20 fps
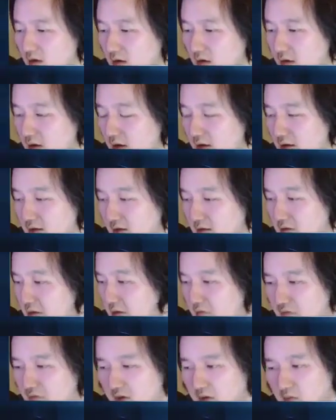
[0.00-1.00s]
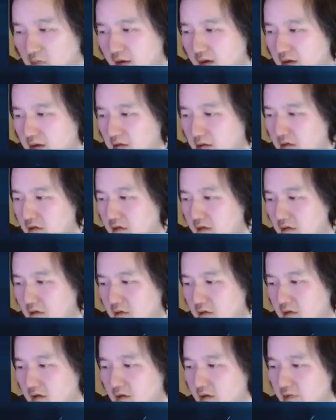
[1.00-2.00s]
and you can like fade back a little
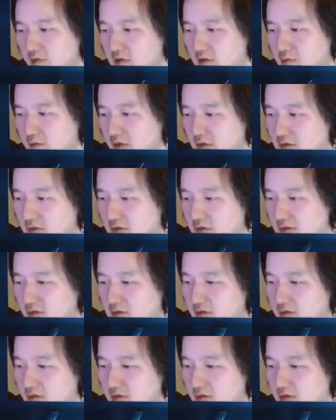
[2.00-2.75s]
in response.